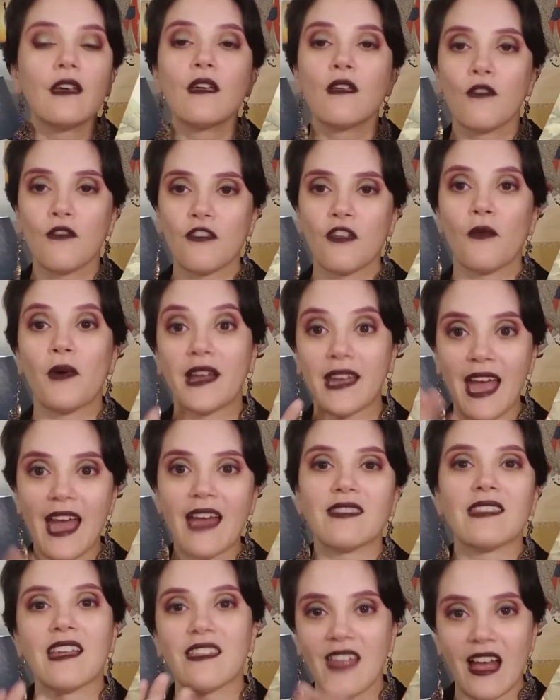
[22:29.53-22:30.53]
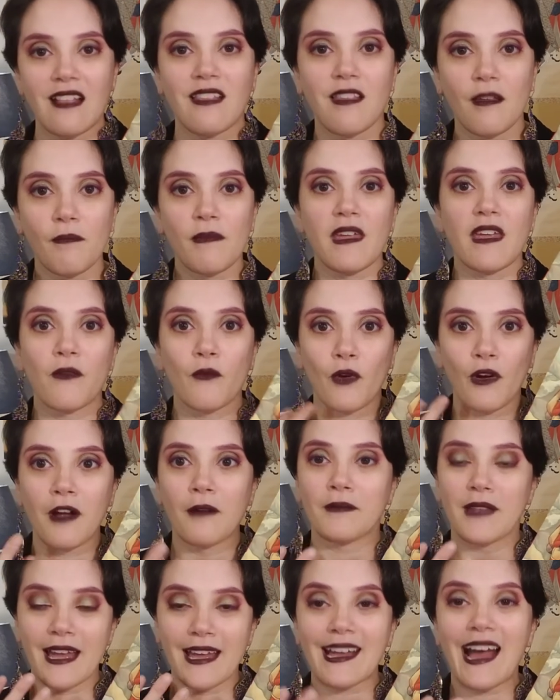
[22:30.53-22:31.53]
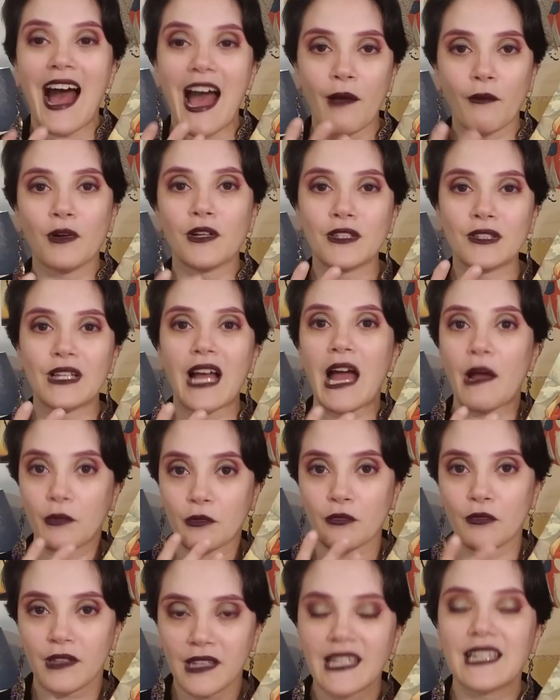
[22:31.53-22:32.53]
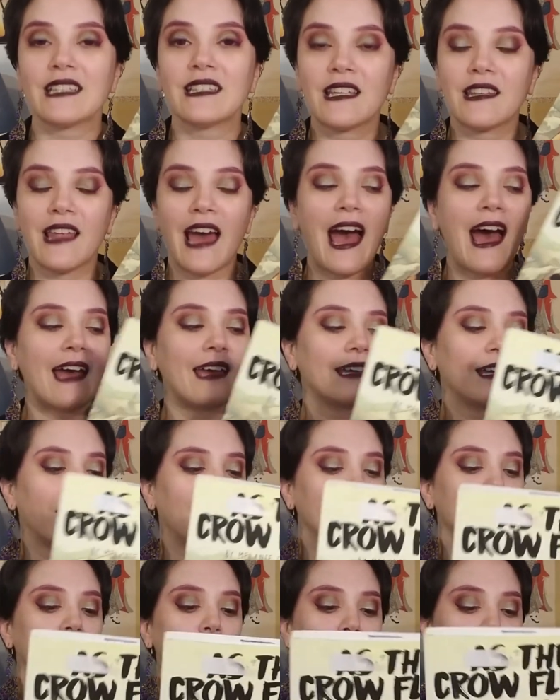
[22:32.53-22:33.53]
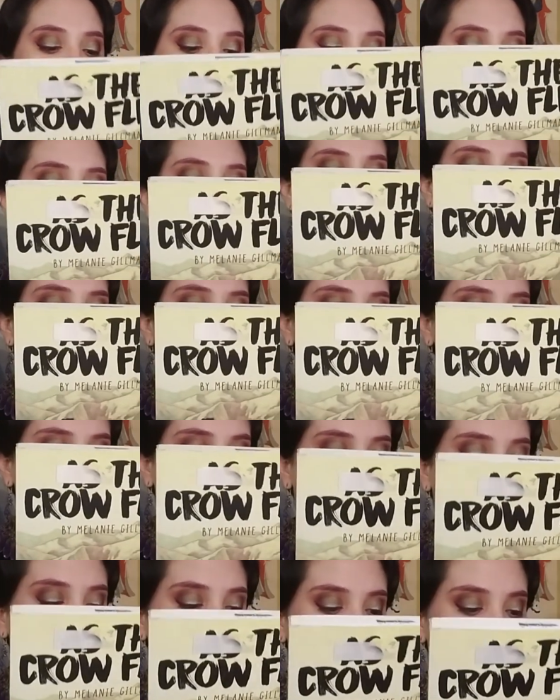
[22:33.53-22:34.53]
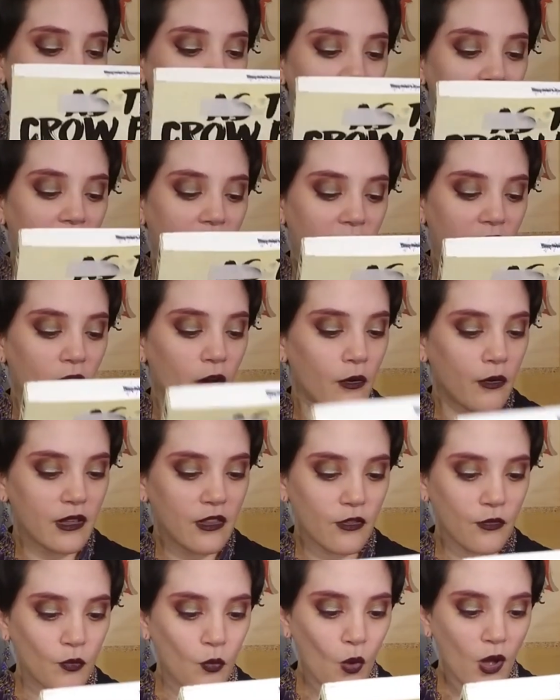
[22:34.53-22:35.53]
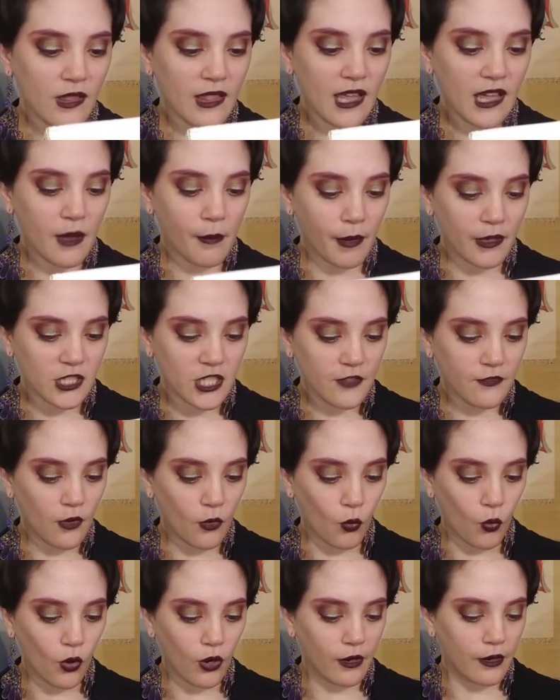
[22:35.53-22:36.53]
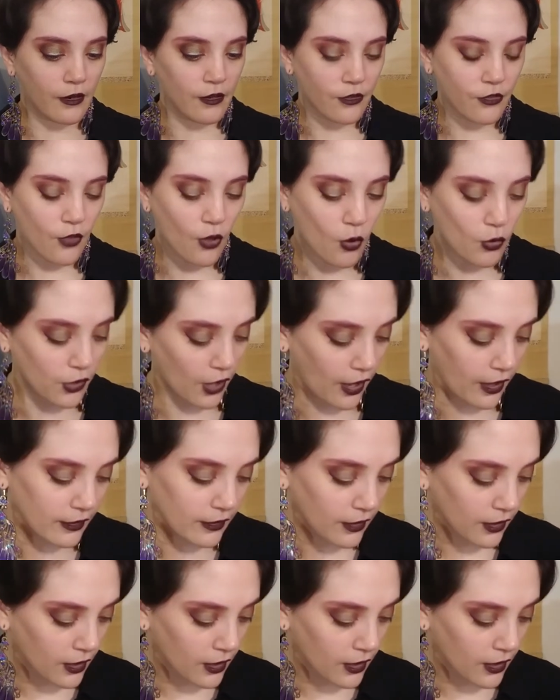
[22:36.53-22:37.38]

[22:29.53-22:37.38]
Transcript: So again, like that's something where I'm like I would I would relate to that. Um, so yeah. Oh, it's won like a bunch of awards. Hold on.